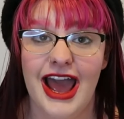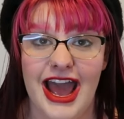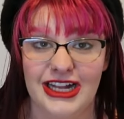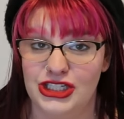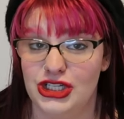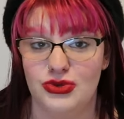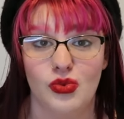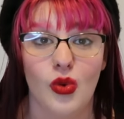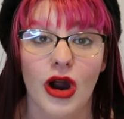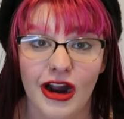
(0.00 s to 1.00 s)
and just
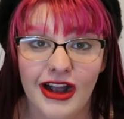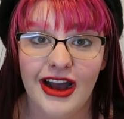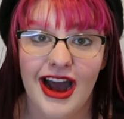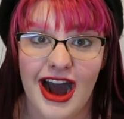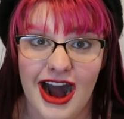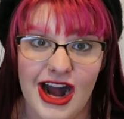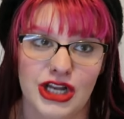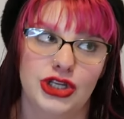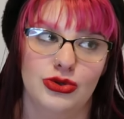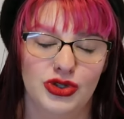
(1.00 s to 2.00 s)
work
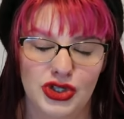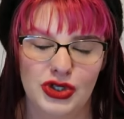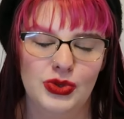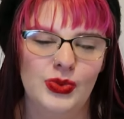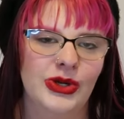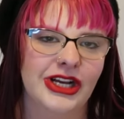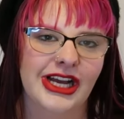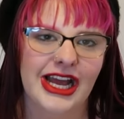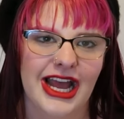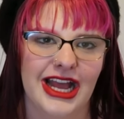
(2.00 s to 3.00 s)
on YouTube,
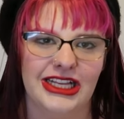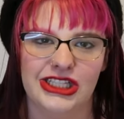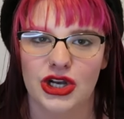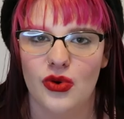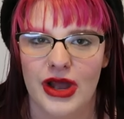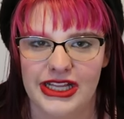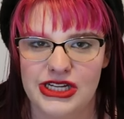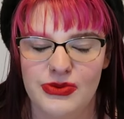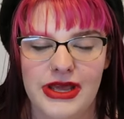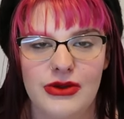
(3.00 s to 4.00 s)
it's
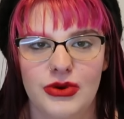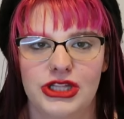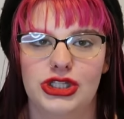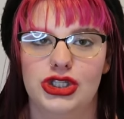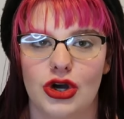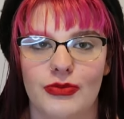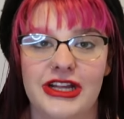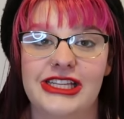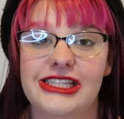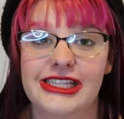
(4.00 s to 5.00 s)
acquainted me with so
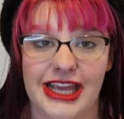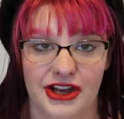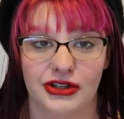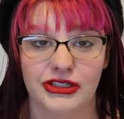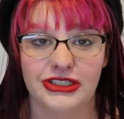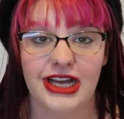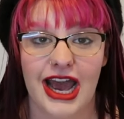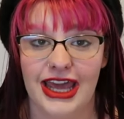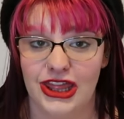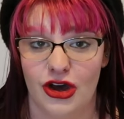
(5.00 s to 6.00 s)
many skills
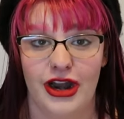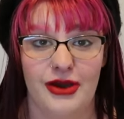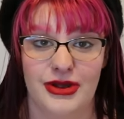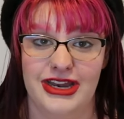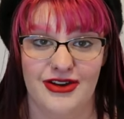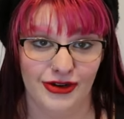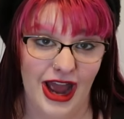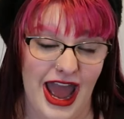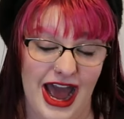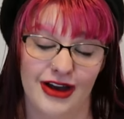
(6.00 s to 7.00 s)
I thought I would never
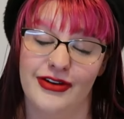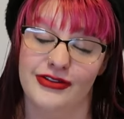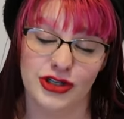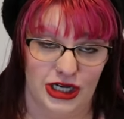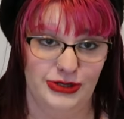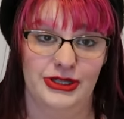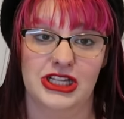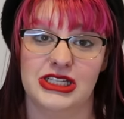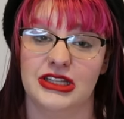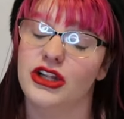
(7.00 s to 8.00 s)
have. I talked about
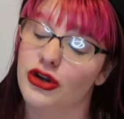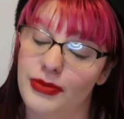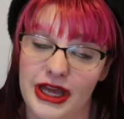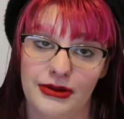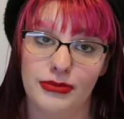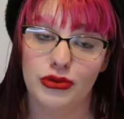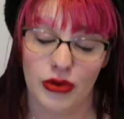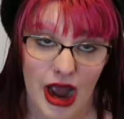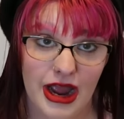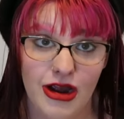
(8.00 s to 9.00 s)
this a little bit
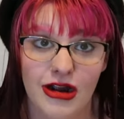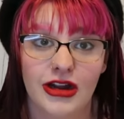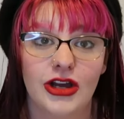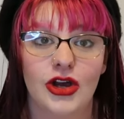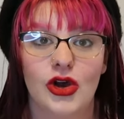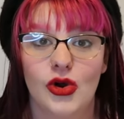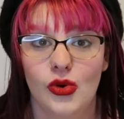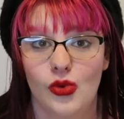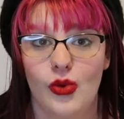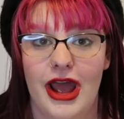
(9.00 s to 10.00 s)
prior,
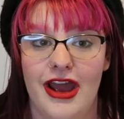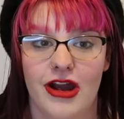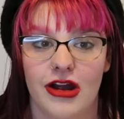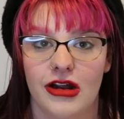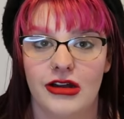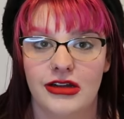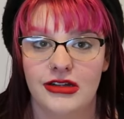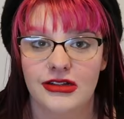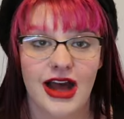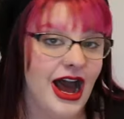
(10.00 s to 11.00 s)
where
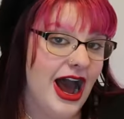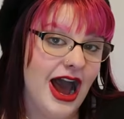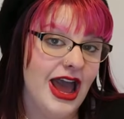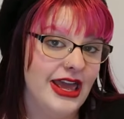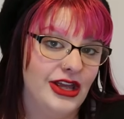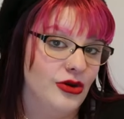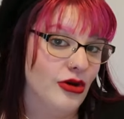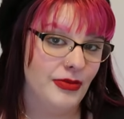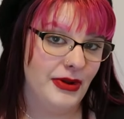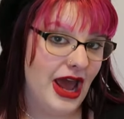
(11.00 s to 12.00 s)
I
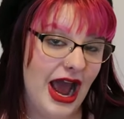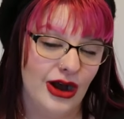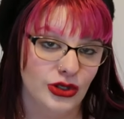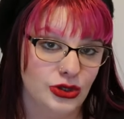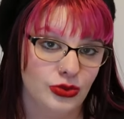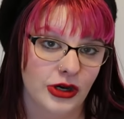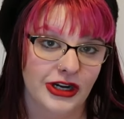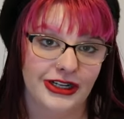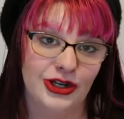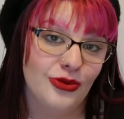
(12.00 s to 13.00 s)
grew up in a house
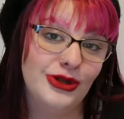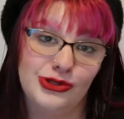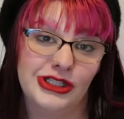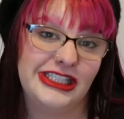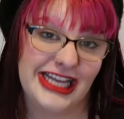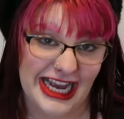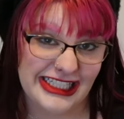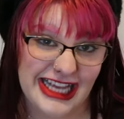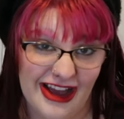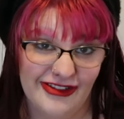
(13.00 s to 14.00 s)
where nobody's really
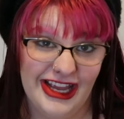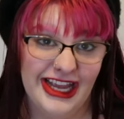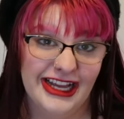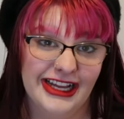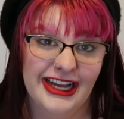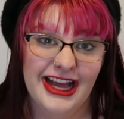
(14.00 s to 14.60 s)
tech savvy.